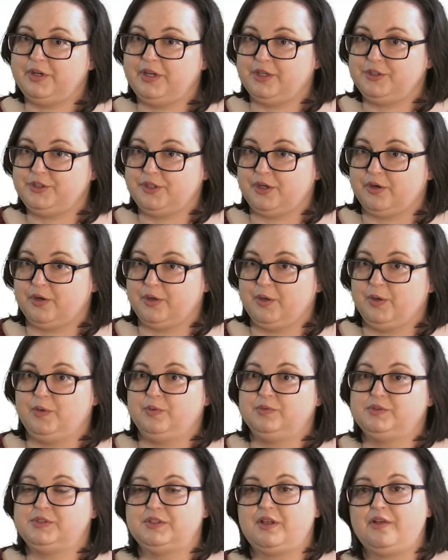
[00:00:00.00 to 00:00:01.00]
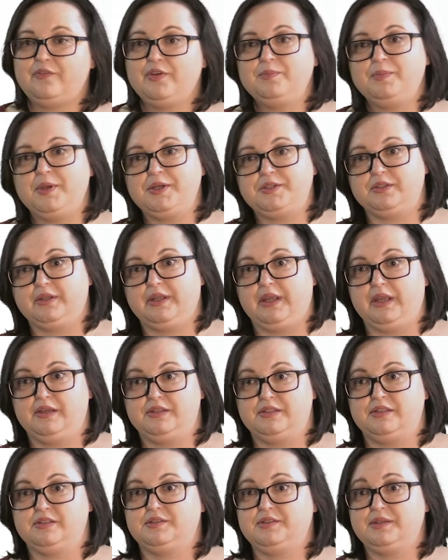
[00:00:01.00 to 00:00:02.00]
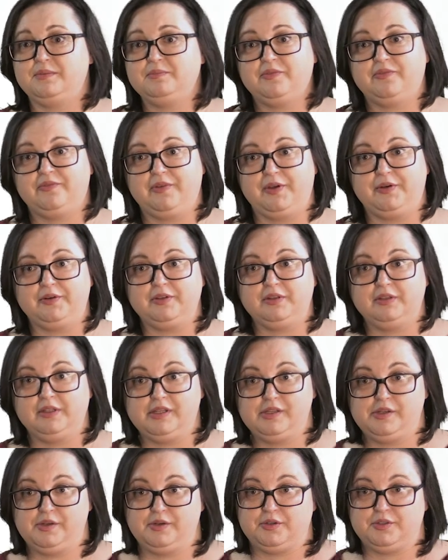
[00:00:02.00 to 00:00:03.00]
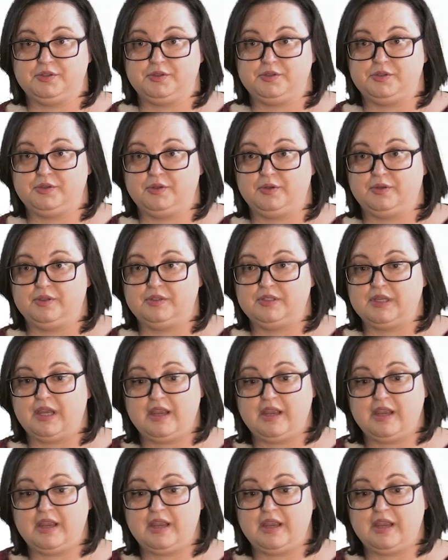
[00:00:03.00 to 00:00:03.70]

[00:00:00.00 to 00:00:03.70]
EHRGo, solving patient cases seemed very linear to students.